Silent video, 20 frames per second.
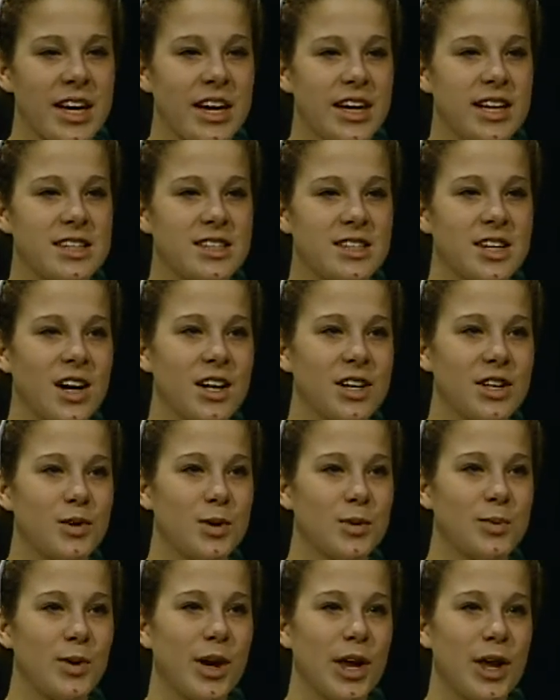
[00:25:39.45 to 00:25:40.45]
it's gotten to
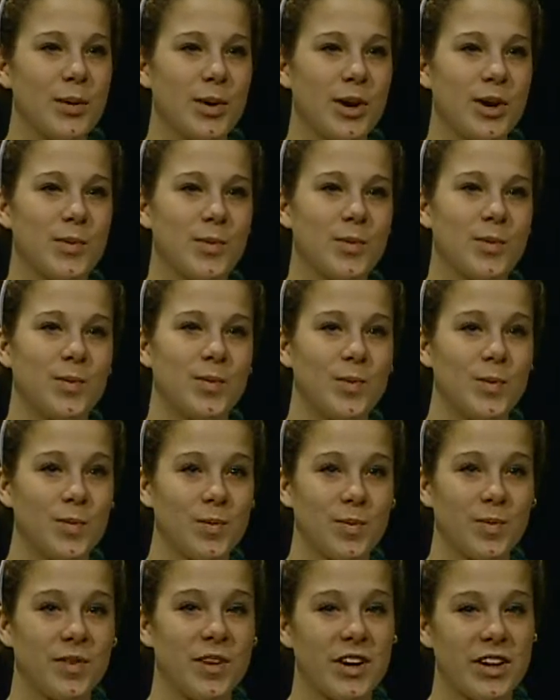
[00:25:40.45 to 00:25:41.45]
a point where
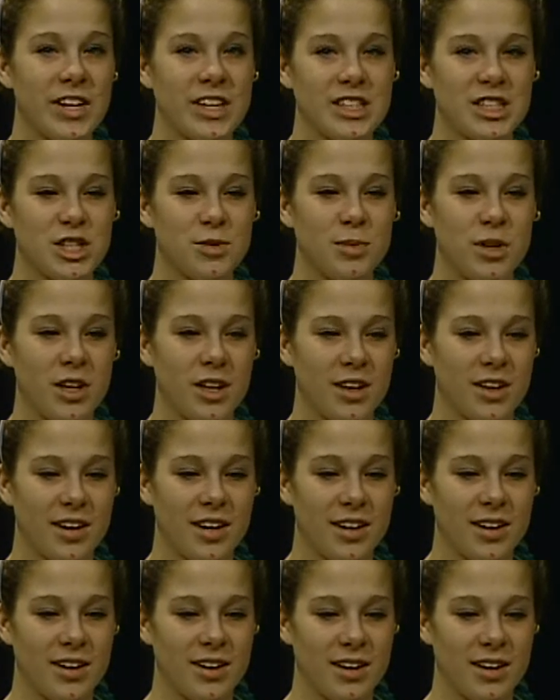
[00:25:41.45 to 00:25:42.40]
there needs to be